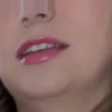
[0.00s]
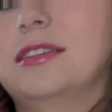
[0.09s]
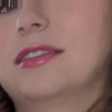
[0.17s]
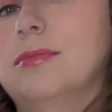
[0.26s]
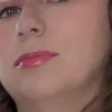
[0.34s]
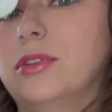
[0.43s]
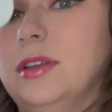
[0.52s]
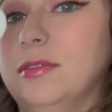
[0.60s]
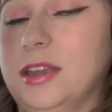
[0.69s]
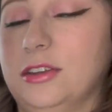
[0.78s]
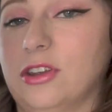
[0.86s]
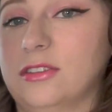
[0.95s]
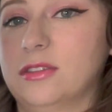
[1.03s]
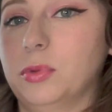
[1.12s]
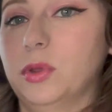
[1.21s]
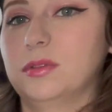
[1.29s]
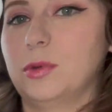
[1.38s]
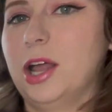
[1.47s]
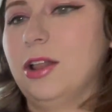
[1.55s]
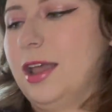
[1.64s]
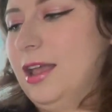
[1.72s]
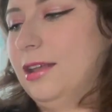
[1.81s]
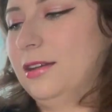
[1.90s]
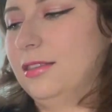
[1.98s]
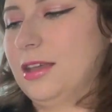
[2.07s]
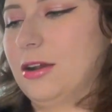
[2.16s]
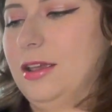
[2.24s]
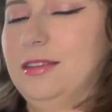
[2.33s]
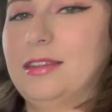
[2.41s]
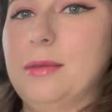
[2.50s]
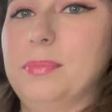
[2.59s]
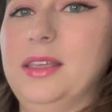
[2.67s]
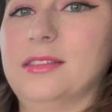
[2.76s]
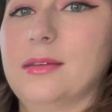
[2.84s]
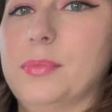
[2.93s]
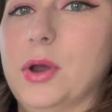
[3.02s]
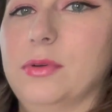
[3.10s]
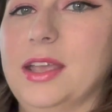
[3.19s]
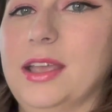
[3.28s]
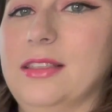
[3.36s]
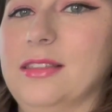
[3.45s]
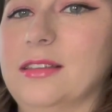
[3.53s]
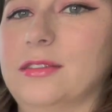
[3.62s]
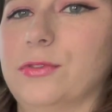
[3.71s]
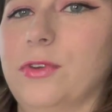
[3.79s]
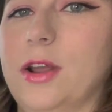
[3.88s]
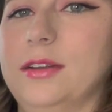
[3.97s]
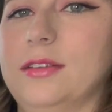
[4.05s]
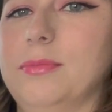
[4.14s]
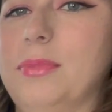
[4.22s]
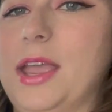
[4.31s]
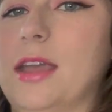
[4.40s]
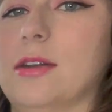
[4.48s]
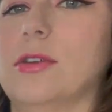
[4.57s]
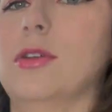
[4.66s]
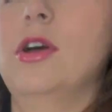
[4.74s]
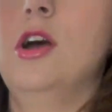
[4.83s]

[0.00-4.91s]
is completely adjustable as well, and there is a piece of boning in this front panel,